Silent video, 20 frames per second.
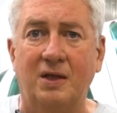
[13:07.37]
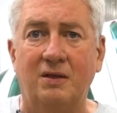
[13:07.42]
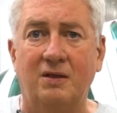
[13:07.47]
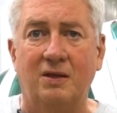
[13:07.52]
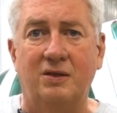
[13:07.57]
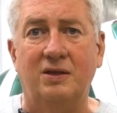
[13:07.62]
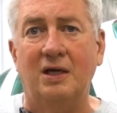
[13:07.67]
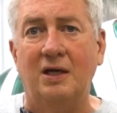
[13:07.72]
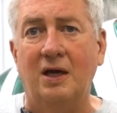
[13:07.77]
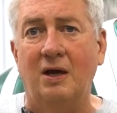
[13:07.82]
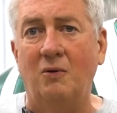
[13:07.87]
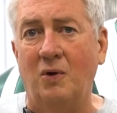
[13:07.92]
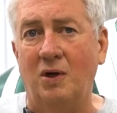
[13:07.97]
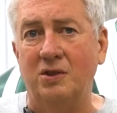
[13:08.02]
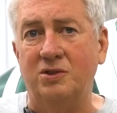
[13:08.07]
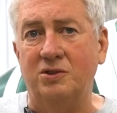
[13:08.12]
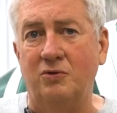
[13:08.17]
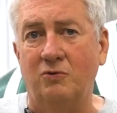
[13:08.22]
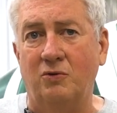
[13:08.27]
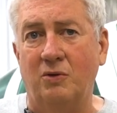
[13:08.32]
The thing I
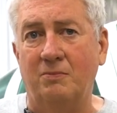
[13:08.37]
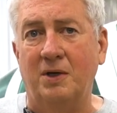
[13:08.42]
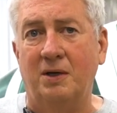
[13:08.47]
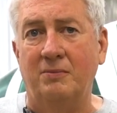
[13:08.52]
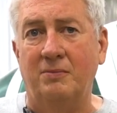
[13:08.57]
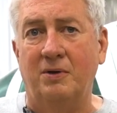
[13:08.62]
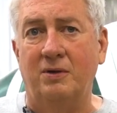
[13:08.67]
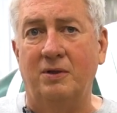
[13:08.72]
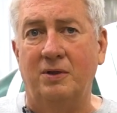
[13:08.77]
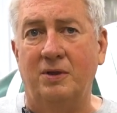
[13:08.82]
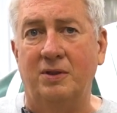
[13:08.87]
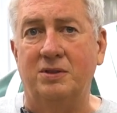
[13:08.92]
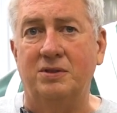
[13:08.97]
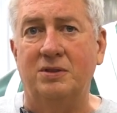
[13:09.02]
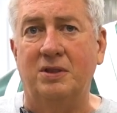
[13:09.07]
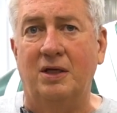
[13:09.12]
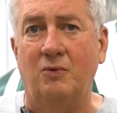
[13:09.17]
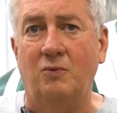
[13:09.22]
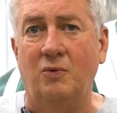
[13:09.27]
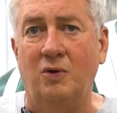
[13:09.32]
want you to remember
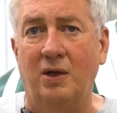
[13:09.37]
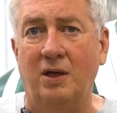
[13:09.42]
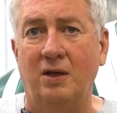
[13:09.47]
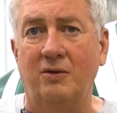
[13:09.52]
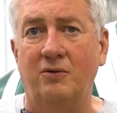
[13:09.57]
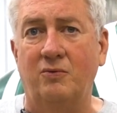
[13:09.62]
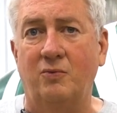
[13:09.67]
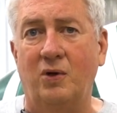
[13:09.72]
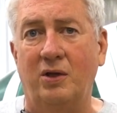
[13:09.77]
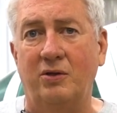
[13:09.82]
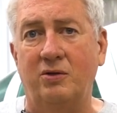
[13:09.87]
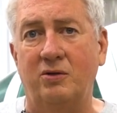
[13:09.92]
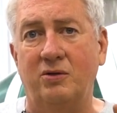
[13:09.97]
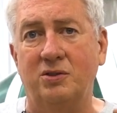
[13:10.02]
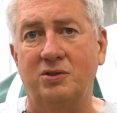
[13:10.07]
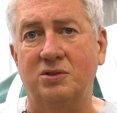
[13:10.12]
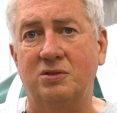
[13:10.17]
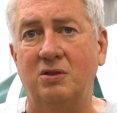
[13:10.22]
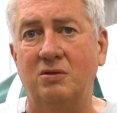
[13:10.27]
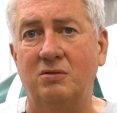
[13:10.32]
is that whether you're
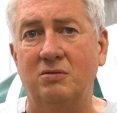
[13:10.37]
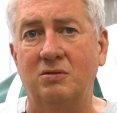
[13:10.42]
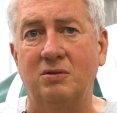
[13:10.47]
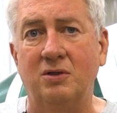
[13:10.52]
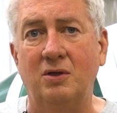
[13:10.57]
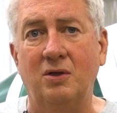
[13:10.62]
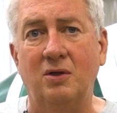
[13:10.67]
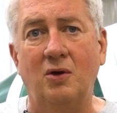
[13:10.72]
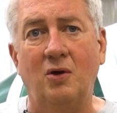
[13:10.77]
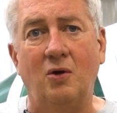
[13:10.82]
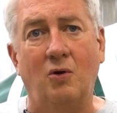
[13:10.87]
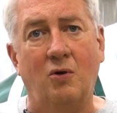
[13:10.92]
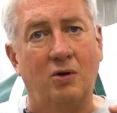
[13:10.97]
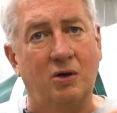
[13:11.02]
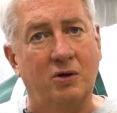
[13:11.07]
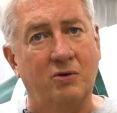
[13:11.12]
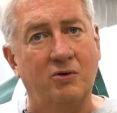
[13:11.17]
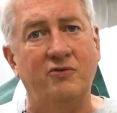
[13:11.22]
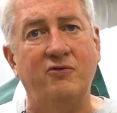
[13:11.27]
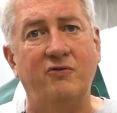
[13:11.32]
a student or
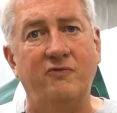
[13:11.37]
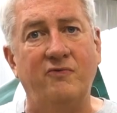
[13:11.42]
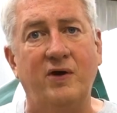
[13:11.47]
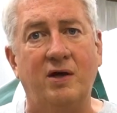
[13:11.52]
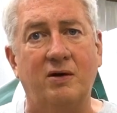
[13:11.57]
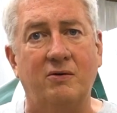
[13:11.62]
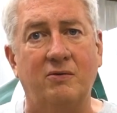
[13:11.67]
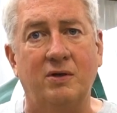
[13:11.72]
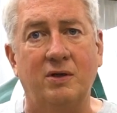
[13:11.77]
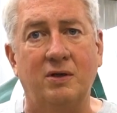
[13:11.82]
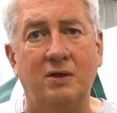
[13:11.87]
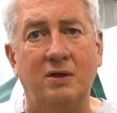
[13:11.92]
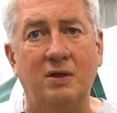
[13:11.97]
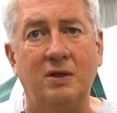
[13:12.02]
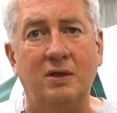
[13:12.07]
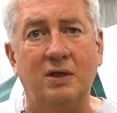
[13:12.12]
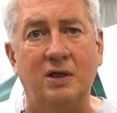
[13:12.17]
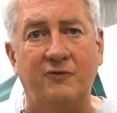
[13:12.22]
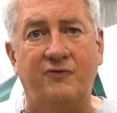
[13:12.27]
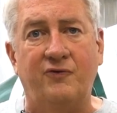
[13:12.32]
a grizzled veteran,
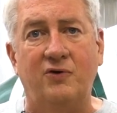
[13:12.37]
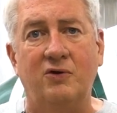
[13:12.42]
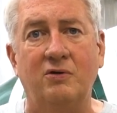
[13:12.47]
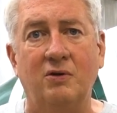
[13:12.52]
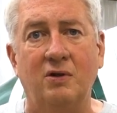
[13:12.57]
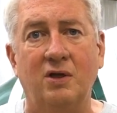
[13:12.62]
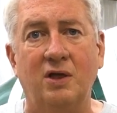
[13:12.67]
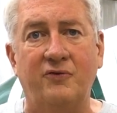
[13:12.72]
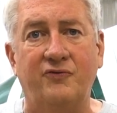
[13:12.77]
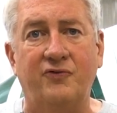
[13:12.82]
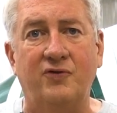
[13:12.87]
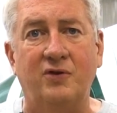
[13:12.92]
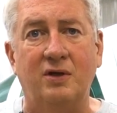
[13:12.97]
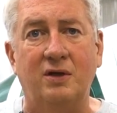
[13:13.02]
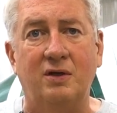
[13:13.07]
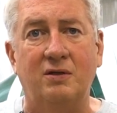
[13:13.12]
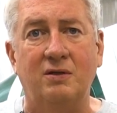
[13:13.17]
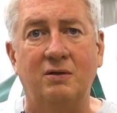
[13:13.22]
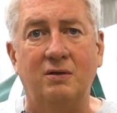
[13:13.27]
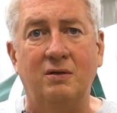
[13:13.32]
if you're in the left
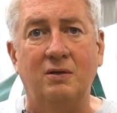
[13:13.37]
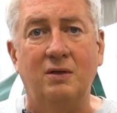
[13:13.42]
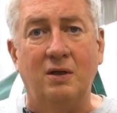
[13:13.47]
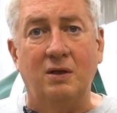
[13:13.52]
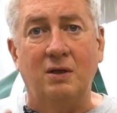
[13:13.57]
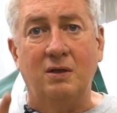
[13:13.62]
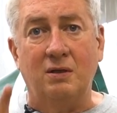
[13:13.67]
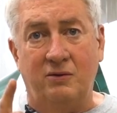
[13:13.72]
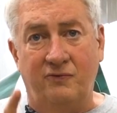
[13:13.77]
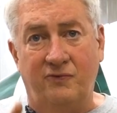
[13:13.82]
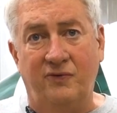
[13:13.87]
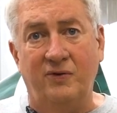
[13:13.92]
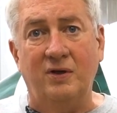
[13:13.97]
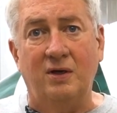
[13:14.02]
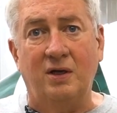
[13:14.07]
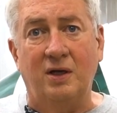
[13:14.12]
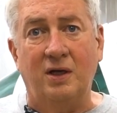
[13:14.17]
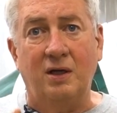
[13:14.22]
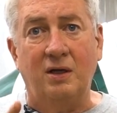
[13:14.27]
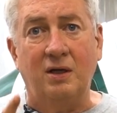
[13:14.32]
seat
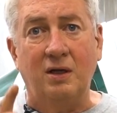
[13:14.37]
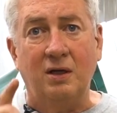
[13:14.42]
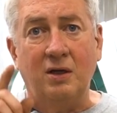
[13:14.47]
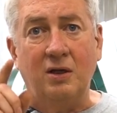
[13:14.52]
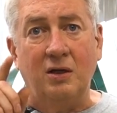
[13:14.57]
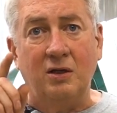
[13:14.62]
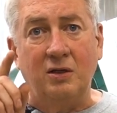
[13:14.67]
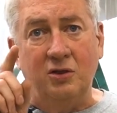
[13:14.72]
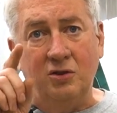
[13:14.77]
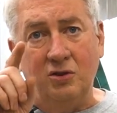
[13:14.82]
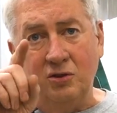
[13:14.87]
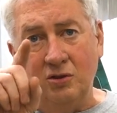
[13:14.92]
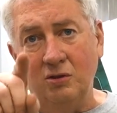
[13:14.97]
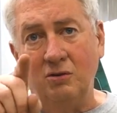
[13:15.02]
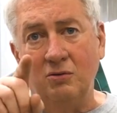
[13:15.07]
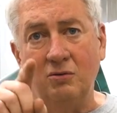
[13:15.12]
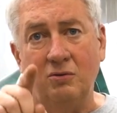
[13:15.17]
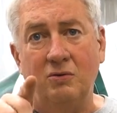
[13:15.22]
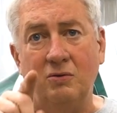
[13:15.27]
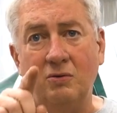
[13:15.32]
flying,
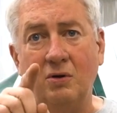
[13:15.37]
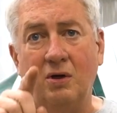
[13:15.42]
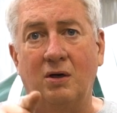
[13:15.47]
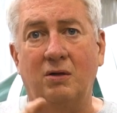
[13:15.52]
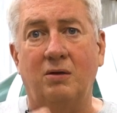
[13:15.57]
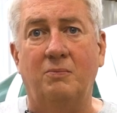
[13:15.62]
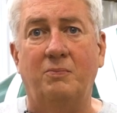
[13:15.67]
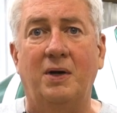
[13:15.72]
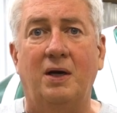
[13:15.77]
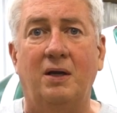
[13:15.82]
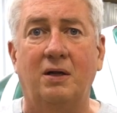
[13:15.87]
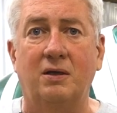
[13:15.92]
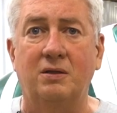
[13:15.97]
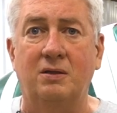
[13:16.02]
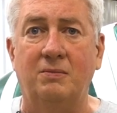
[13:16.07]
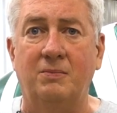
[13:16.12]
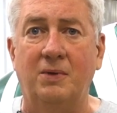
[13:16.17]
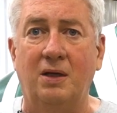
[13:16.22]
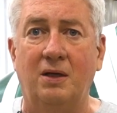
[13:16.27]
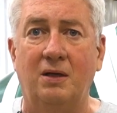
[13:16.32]
you are the pilot in
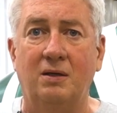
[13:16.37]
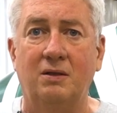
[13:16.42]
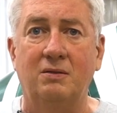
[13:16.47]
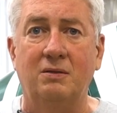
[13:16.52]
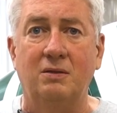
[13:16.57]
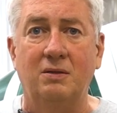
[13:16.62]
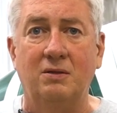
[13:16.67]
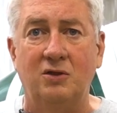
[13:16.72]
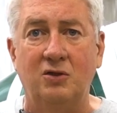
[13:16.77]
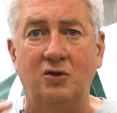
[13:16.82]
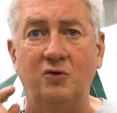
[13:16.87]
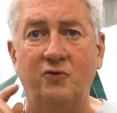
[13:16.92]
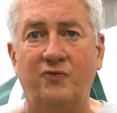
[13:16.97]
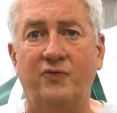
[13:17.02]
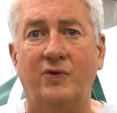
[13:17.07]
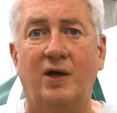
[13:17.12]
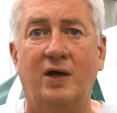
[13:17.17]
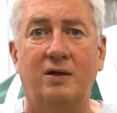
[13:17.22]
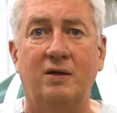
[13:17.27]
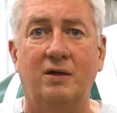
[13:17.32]
command. You
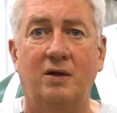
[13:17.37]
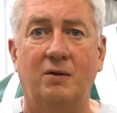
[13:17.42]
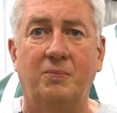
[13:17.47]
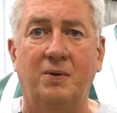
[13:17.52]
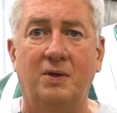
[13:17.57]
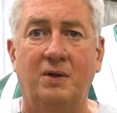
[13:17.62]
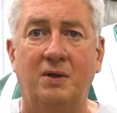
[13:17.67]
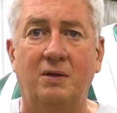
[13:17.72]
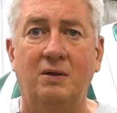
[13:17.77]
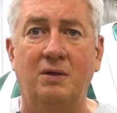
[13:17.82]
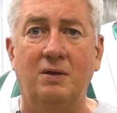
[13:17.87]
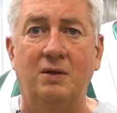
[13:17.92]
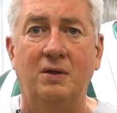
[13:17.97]
fly the airplane.